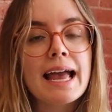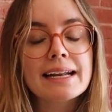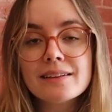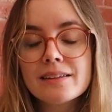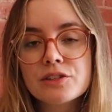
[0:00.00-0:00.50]

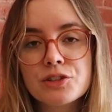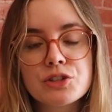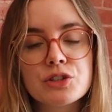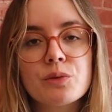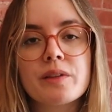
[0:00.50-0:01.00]
anything to
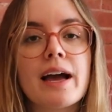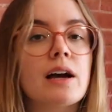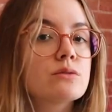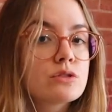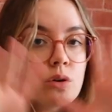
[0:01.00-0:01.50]
do with
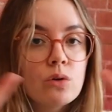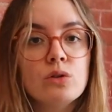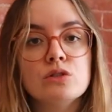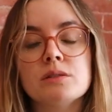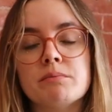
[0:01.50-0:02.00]

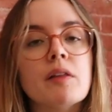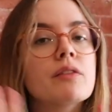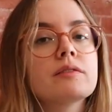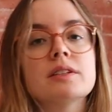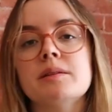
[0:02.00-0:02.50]
household
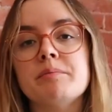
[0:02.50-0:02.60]
monthly